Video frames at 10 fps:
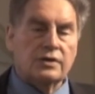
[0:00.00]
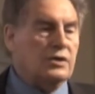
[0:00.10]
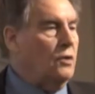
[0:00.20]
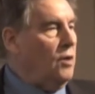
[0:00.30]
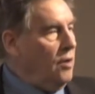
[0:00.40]

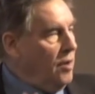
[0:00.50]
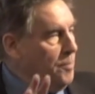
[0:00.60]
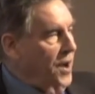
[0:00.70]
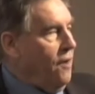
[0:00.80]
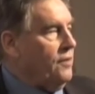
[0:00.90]
So
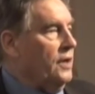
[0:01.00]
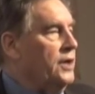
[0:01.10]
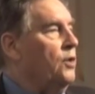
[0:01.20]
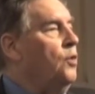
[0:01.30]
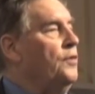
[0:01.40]

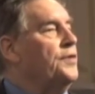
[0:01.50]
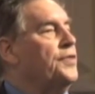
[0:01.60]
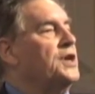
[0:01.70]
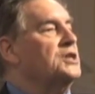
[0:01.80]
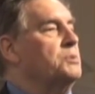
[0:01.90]
apparently, all the
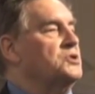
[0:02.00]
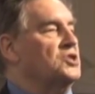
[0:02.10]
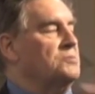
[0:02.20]
things which